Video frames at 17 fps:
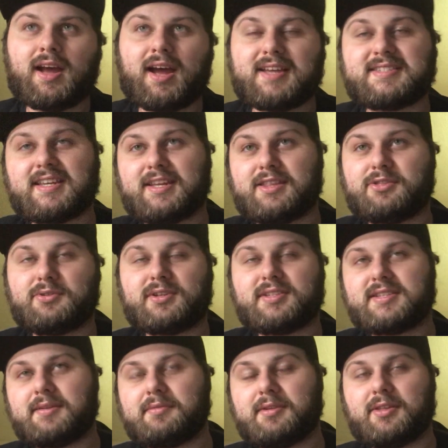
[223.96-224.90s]
I say
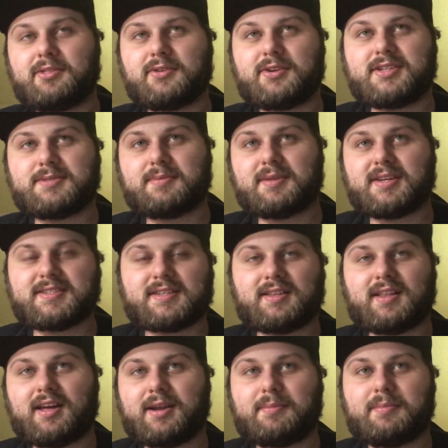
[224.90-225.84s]
373s because
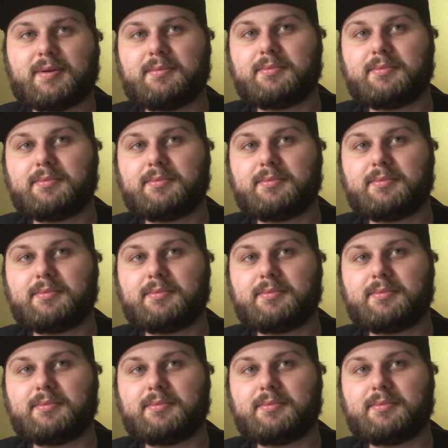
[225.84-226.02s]
a lot of